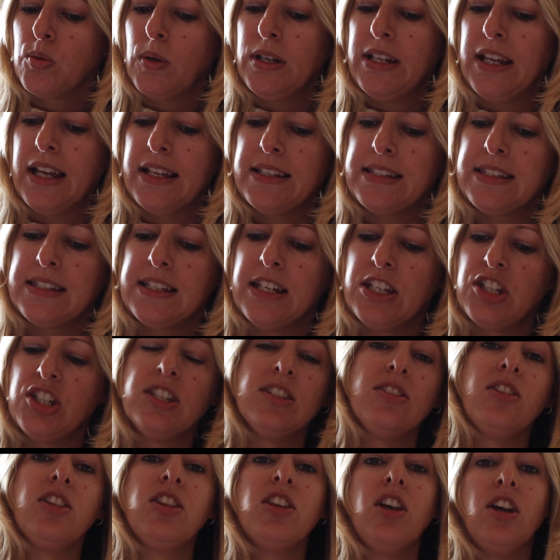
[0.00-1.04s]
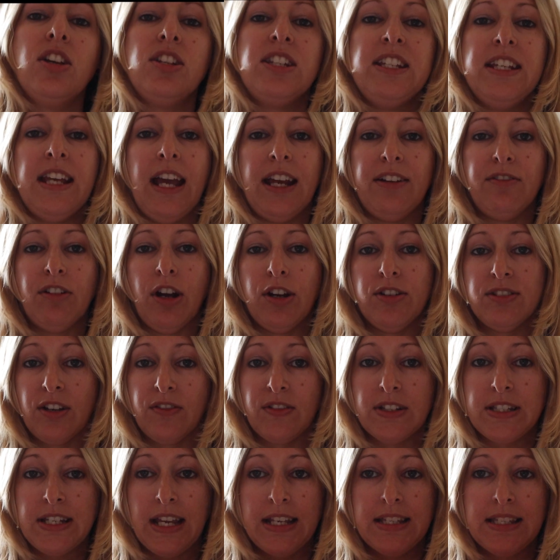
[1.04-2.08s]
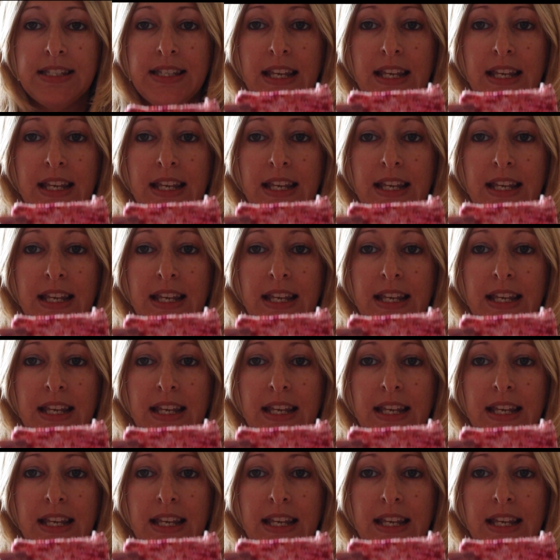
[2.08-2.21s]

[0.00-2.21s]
28 stitches and 38 rows over 10